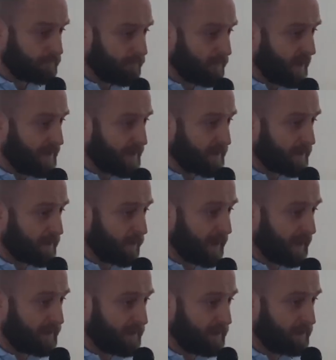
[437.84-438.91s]
So I
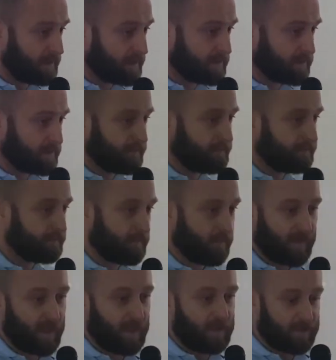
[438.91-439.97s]
didn't
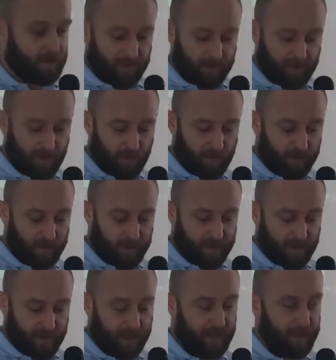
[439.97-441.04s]
continue with this
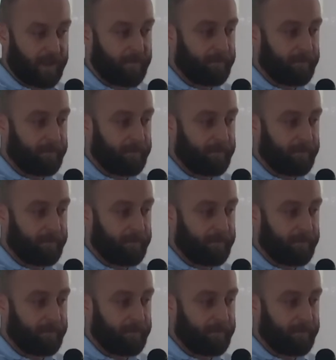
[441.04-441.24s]
idea,